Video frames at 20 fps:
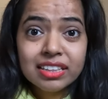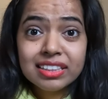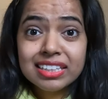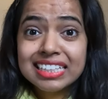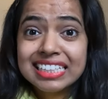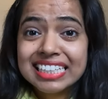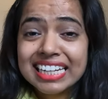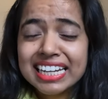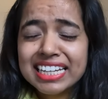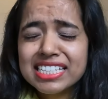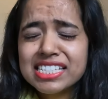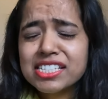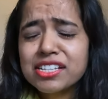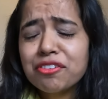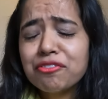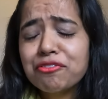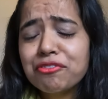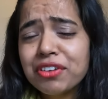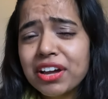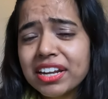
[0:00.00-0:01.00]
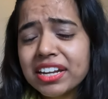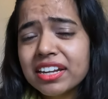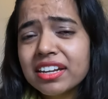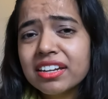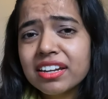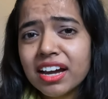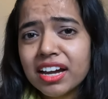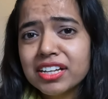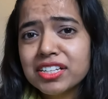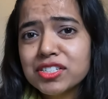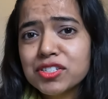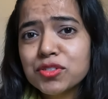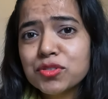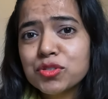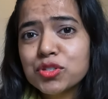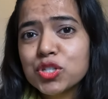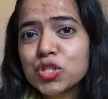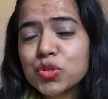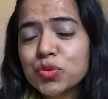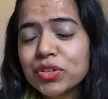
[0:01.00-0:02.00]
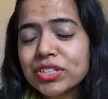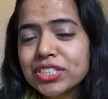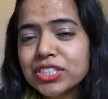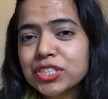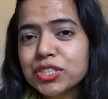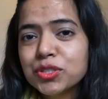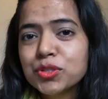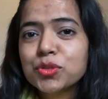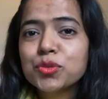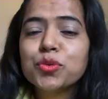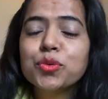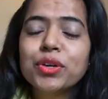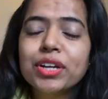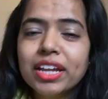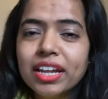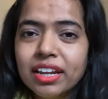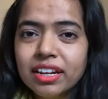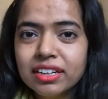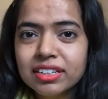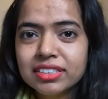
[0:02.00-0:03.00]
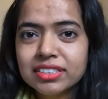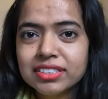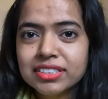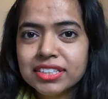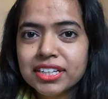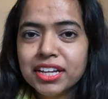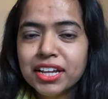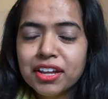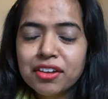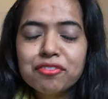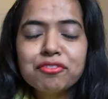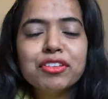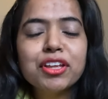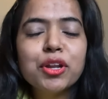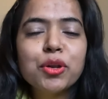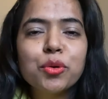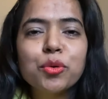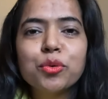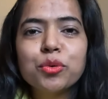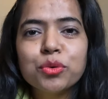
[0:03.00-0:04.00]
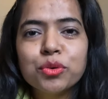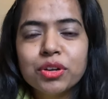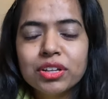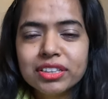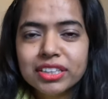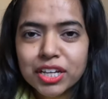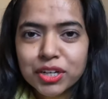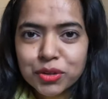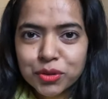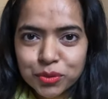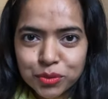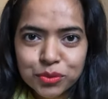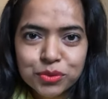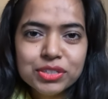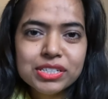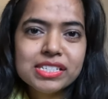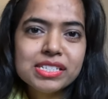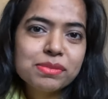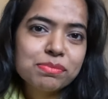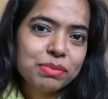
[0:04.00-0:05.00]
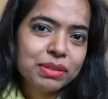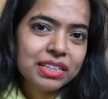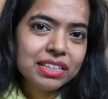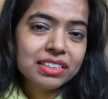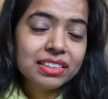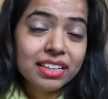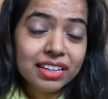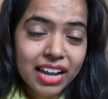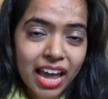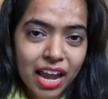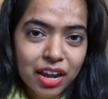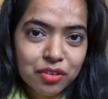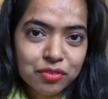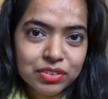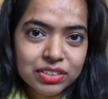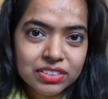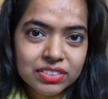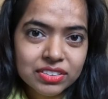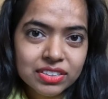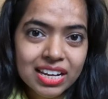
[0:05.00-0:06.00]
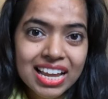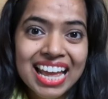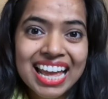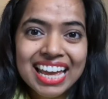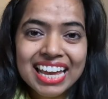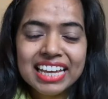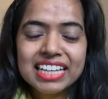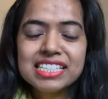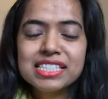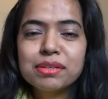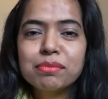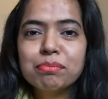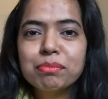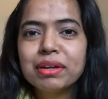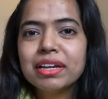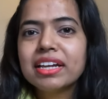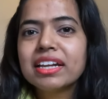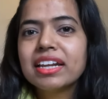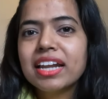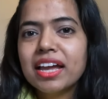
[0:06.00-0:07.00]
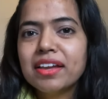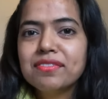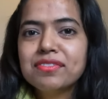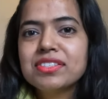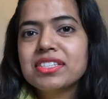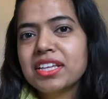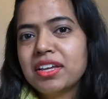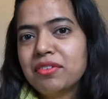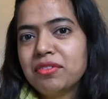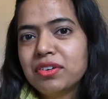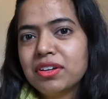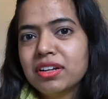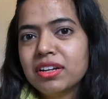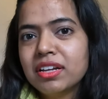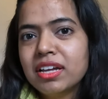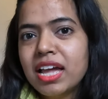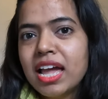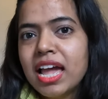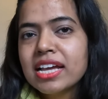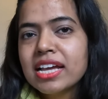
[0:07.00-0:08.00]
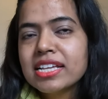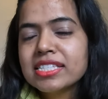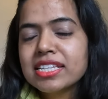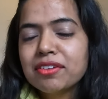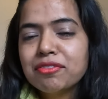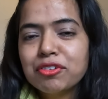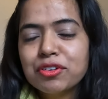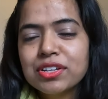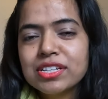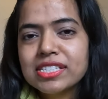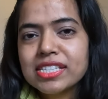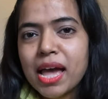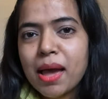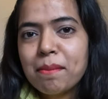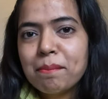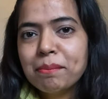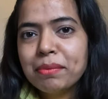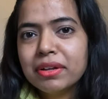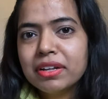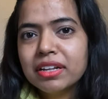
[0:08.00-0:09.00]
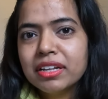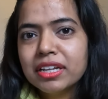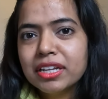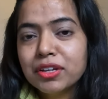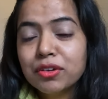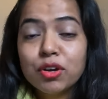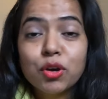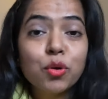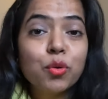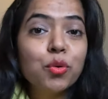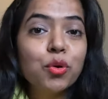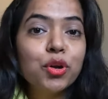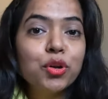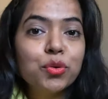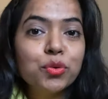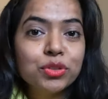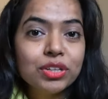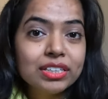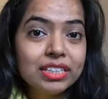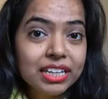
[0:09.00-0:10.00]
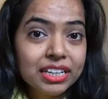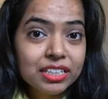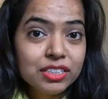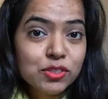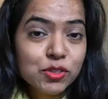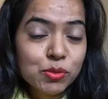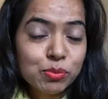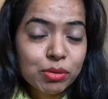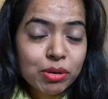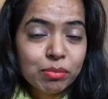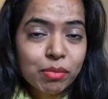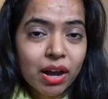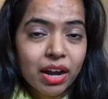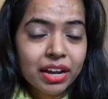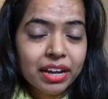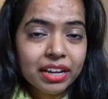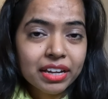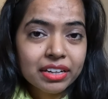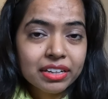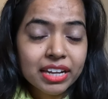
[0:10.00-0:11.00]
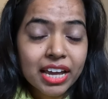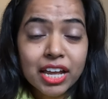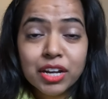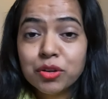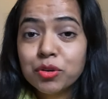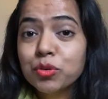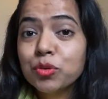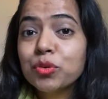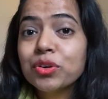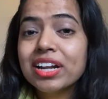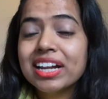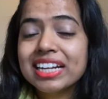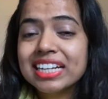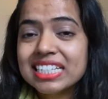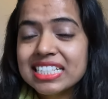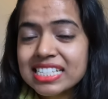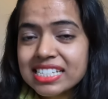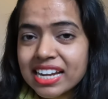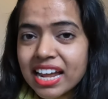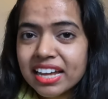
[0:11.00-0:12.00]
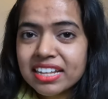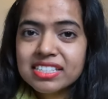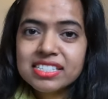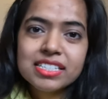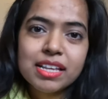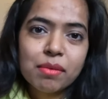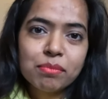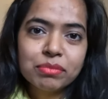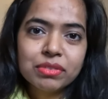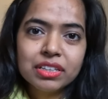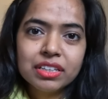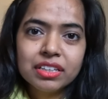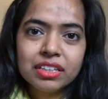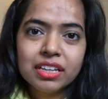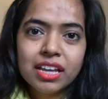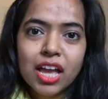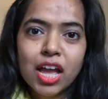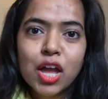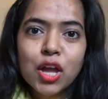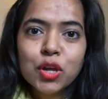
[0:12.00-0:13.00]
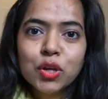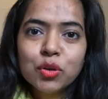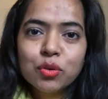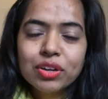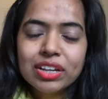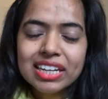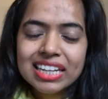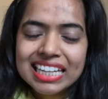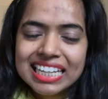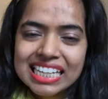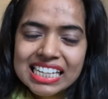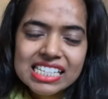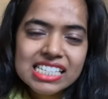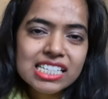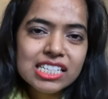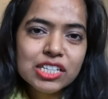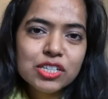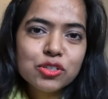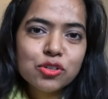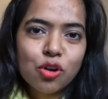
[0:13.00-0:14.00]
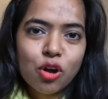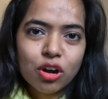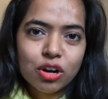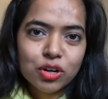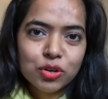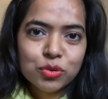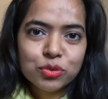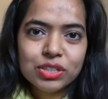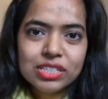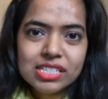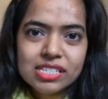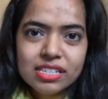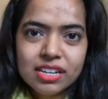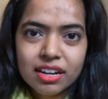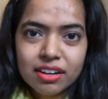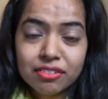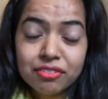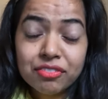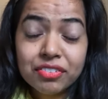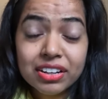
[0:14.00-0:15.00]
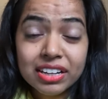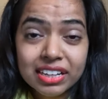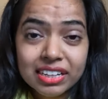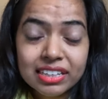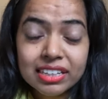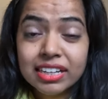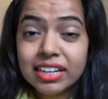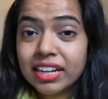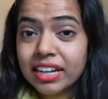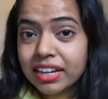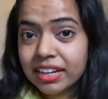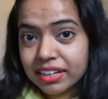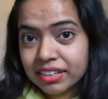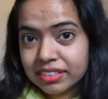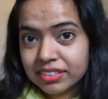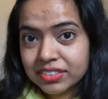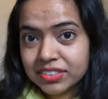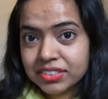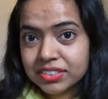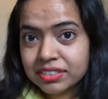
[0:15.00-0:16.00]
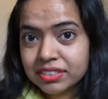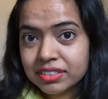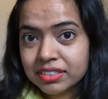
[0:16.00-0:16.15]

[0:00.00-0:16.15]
The Danes are very nice to switch to English if they know that you don't speak the language. It's a big lifesaver. Say for example, you're going to the Danish supermarket and you don't understand something, you can easily talk to the staff in English.